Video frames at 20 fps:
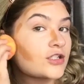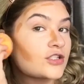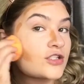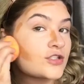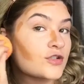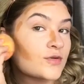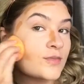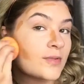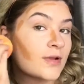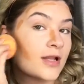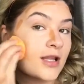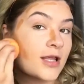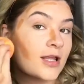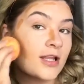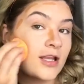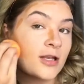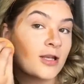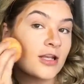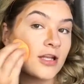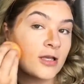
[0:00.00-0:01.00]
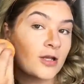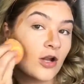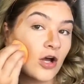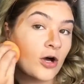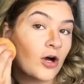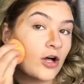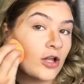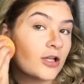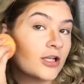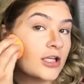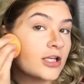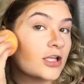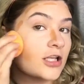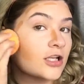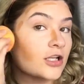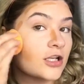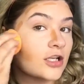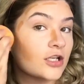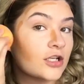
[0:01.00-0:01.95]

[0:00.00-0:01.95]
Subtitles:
to blend it all in.